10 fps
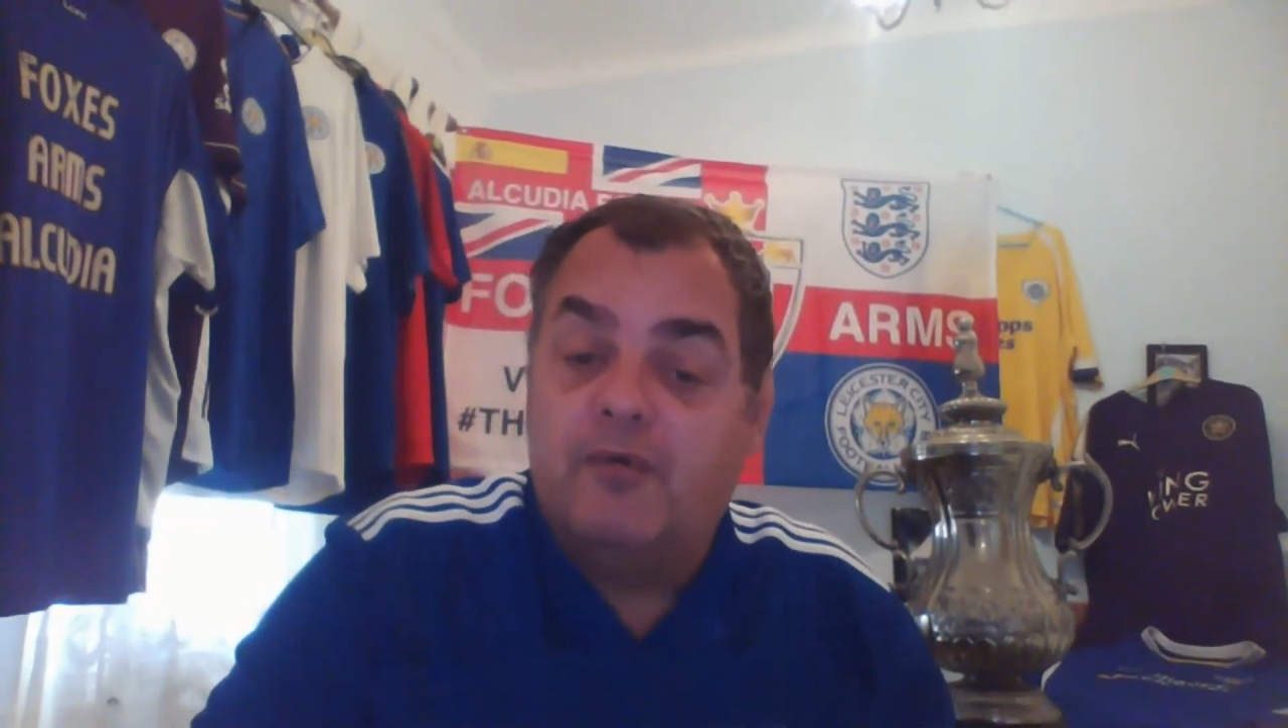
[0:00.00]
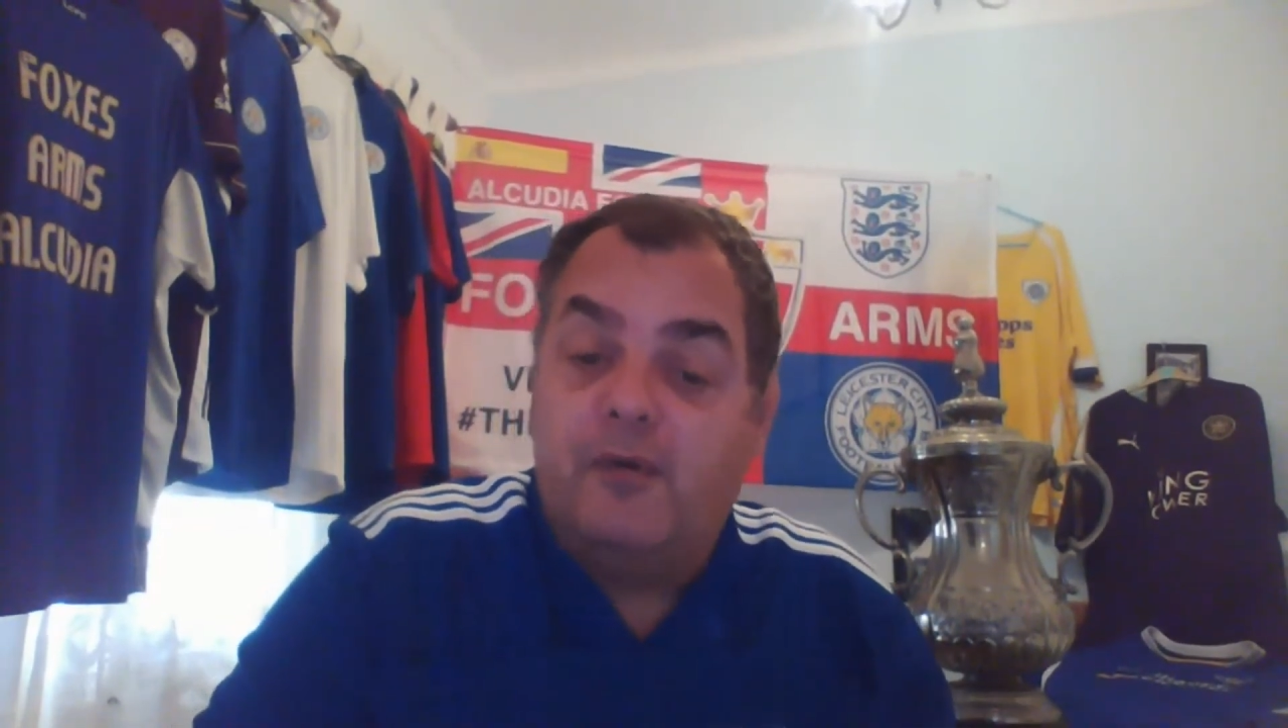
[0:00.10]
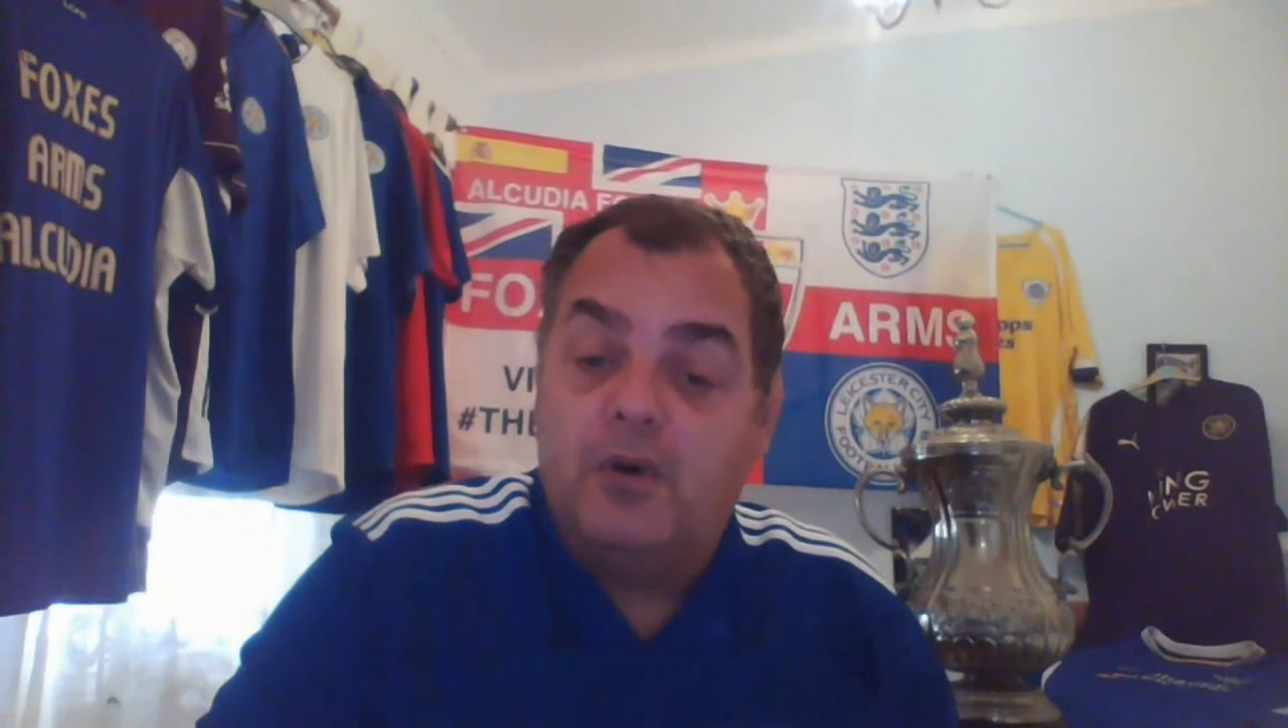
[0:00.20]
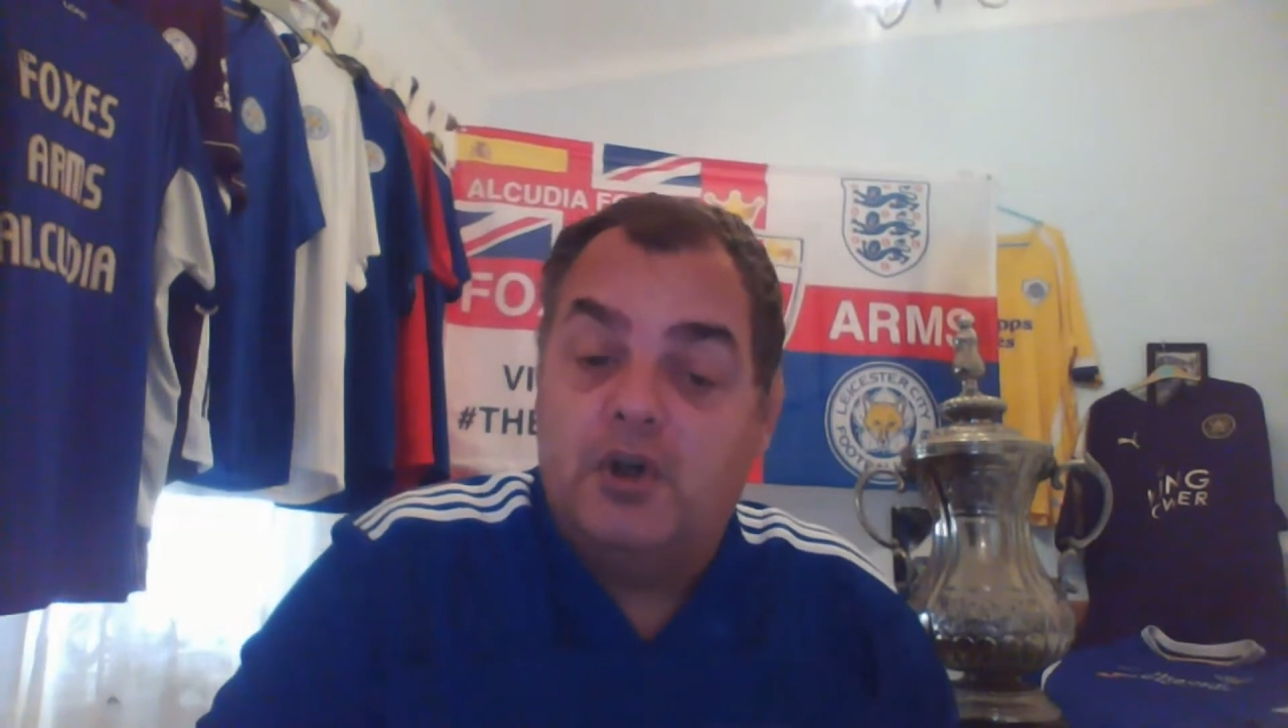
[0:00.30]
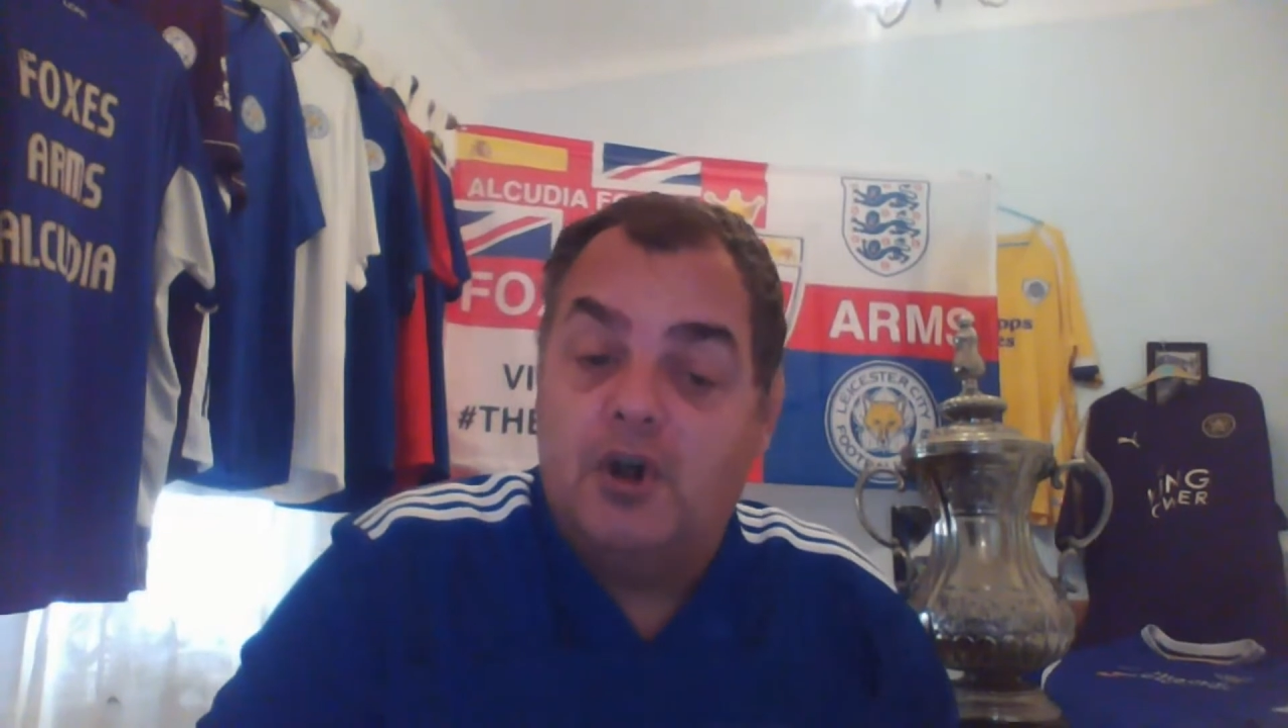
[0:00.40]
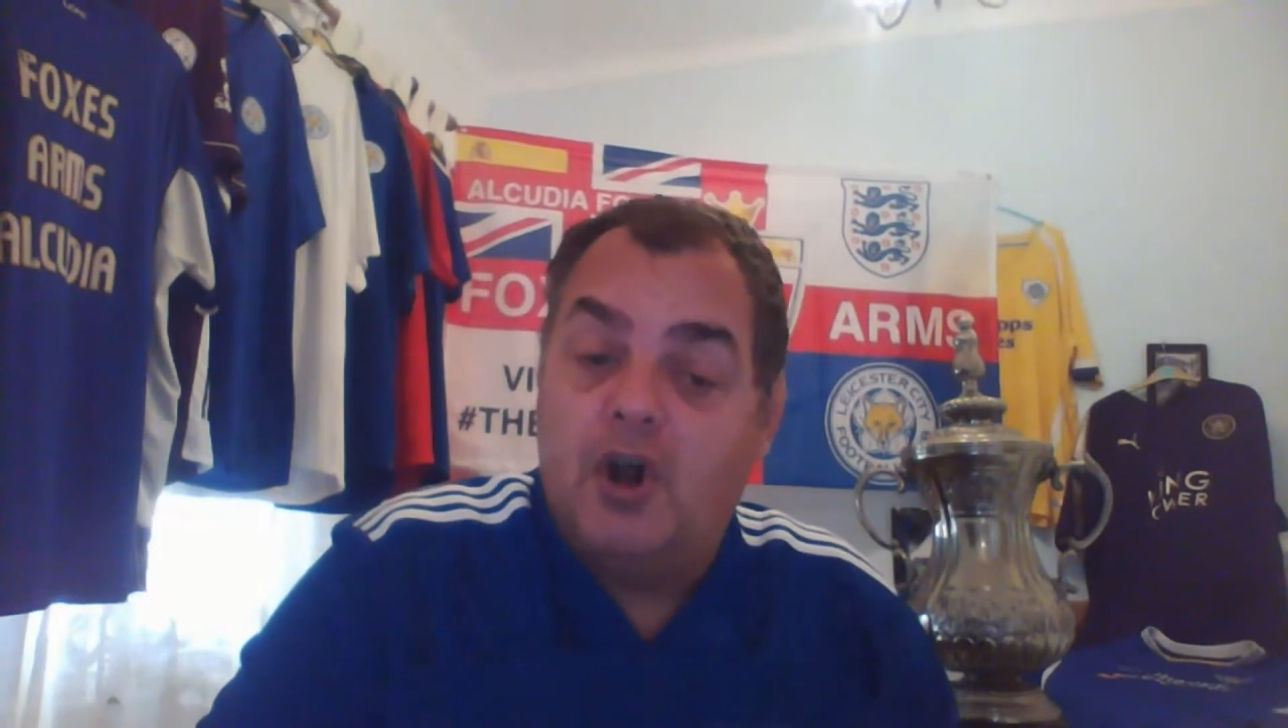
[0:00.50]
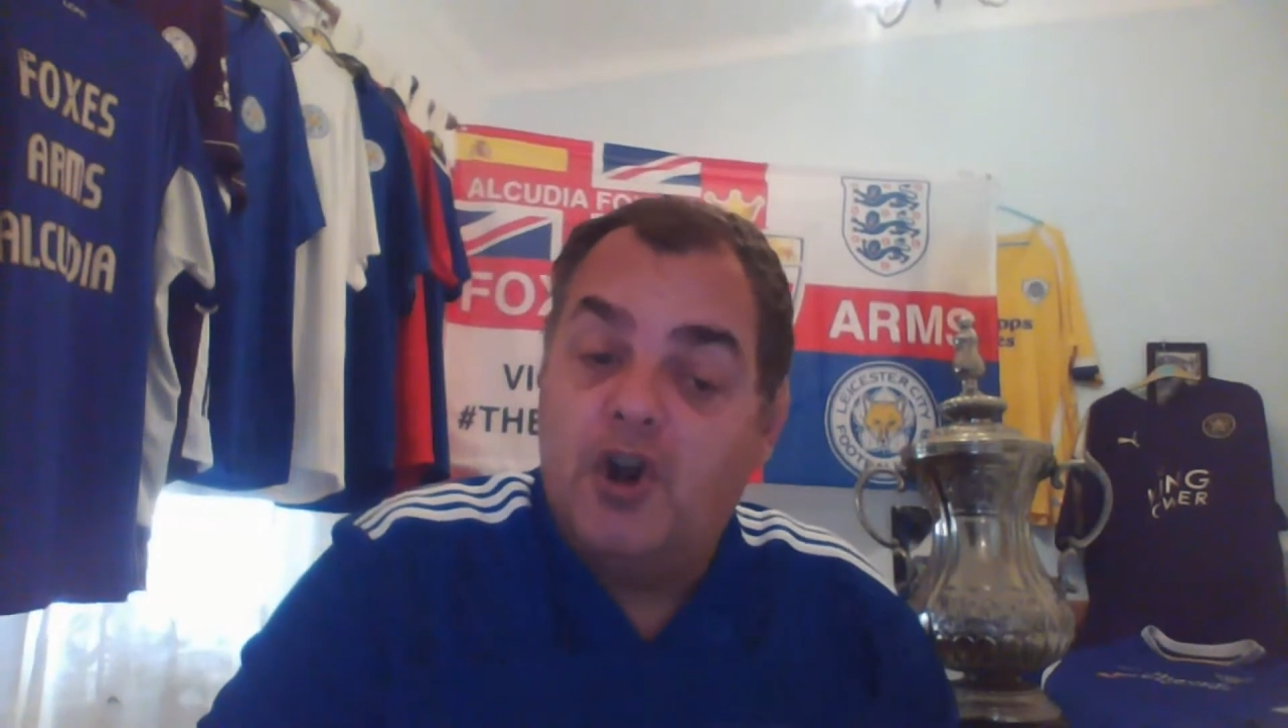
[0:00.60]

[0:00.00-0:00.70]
unfortunate